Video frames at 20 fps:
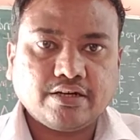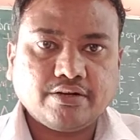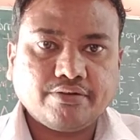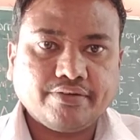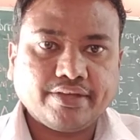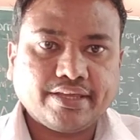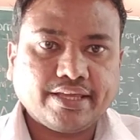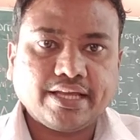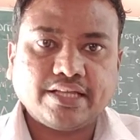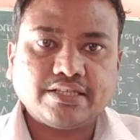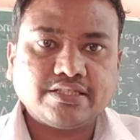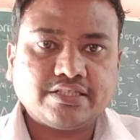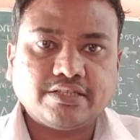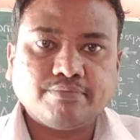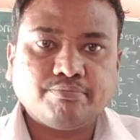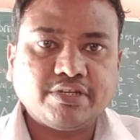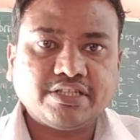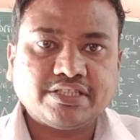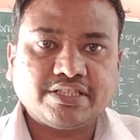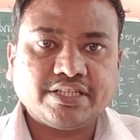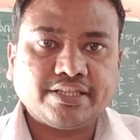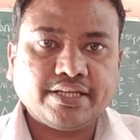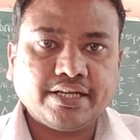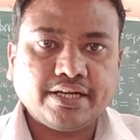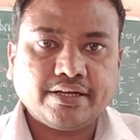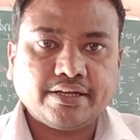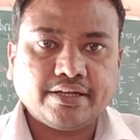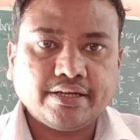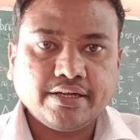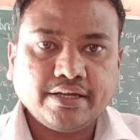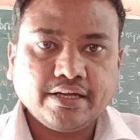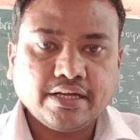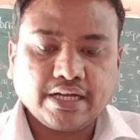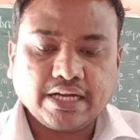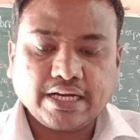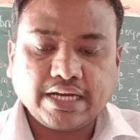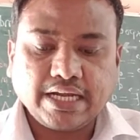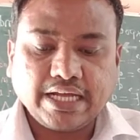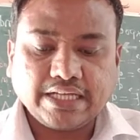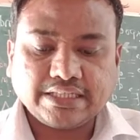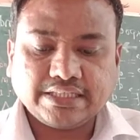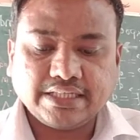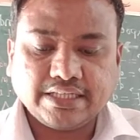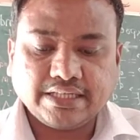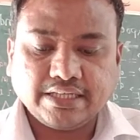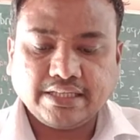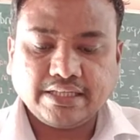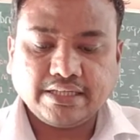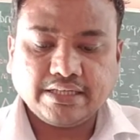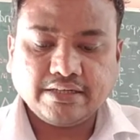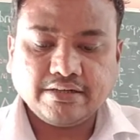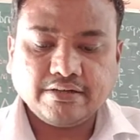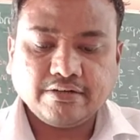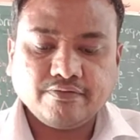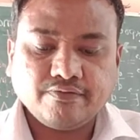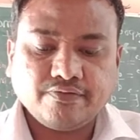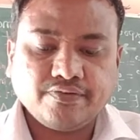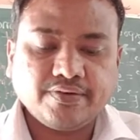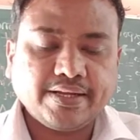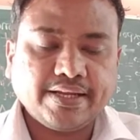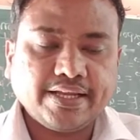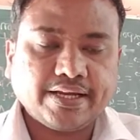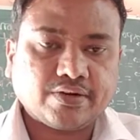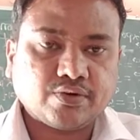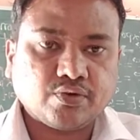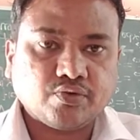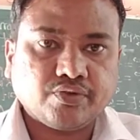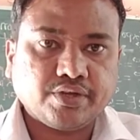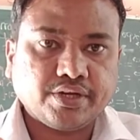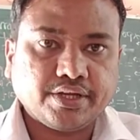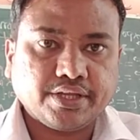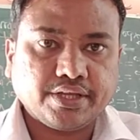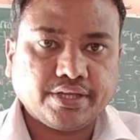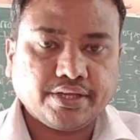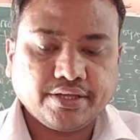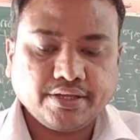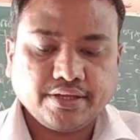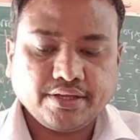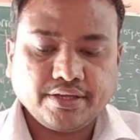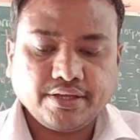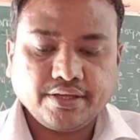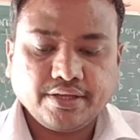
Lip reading: We can simply say that classical free electron theory,